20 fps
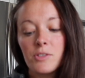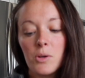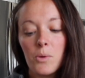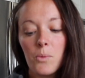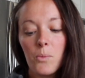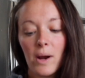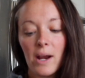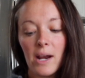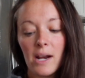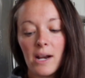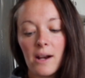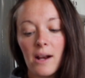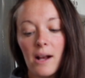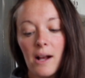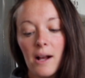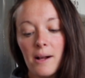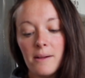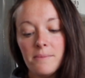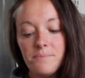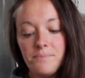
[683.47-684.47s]
to wear
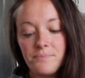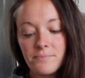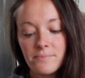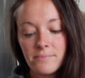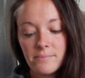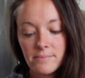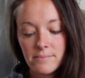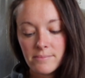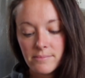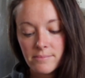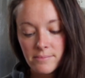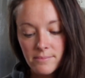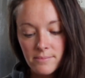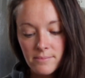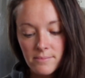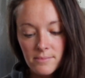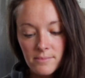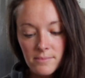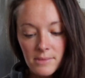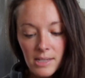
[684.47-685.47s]

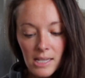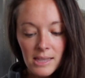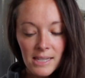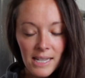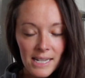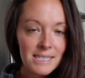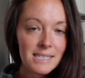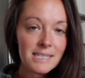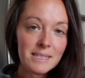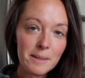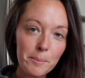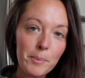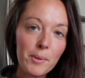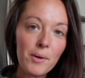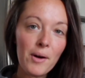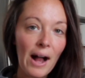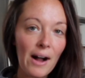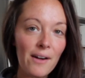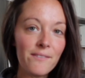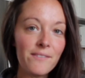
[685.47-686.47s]
like
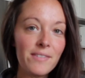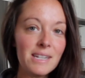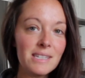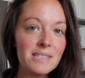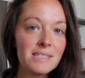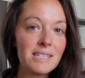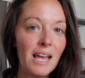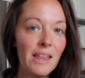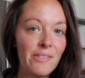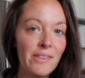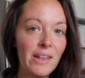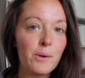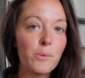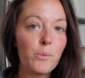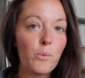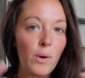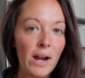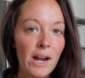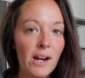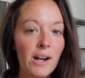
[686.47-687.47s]
simple outfits and
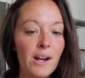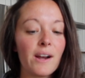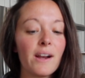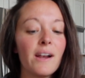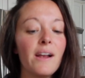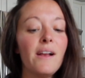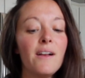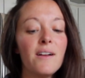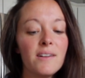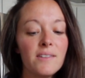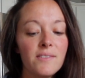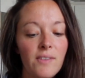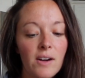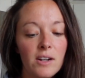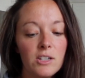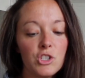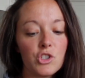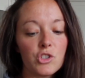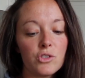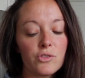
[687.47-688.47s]
then wear
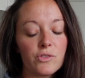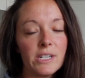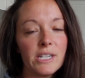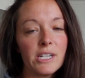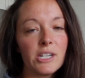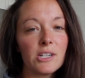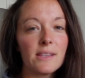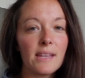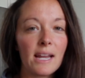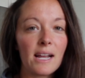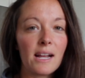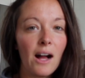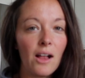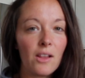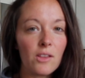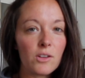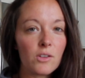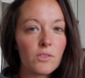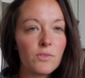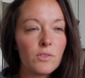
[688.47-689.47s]
fun jewelry or like
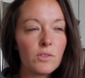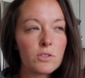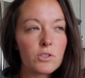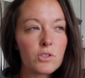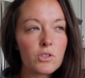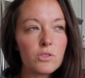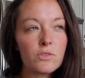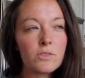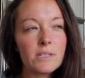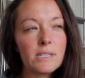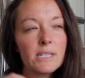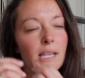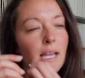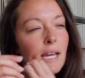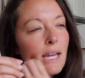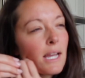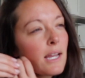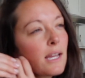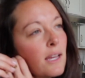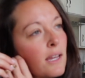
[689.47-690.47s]
colorful jewelry,
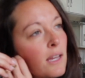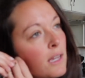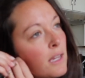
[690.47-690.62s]
like